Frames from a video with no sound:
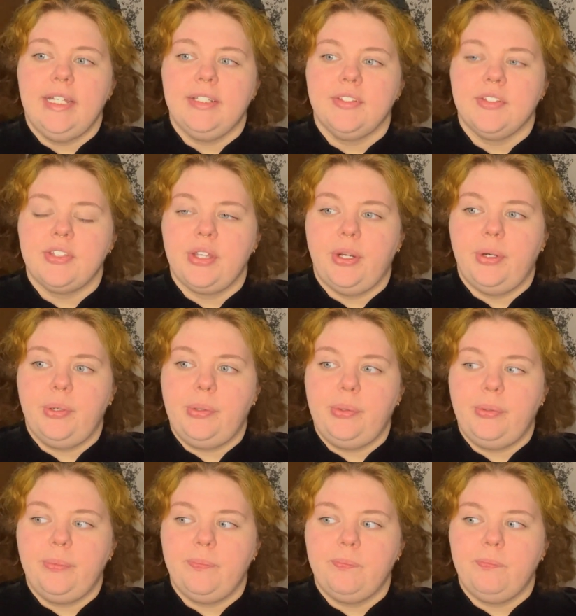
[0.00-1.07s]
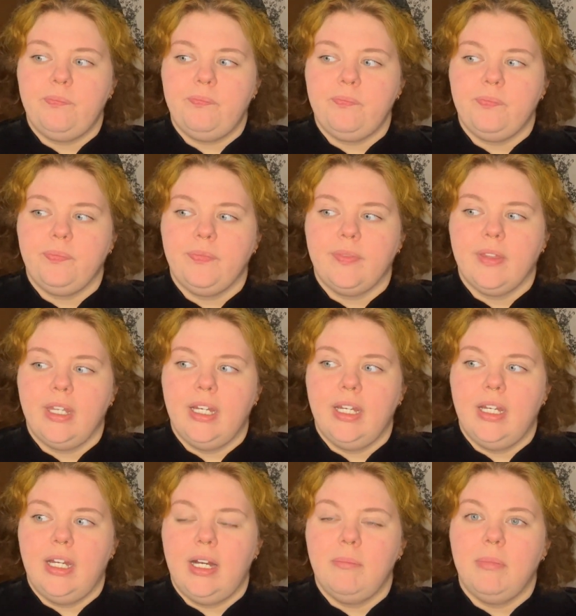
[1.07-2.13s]
So
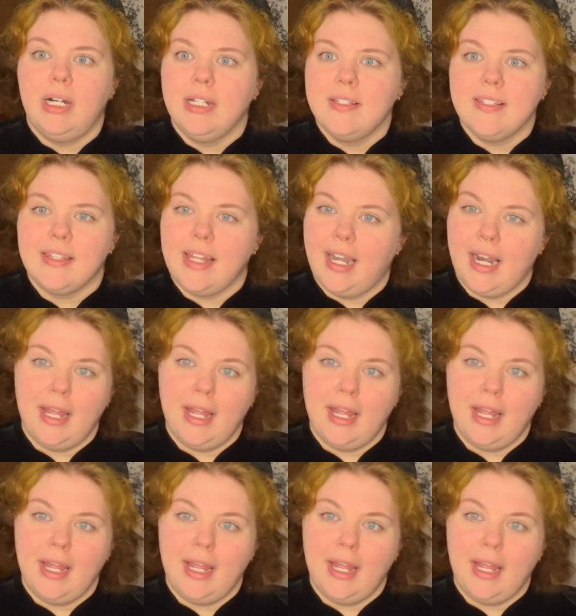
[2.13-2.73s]
amongst that,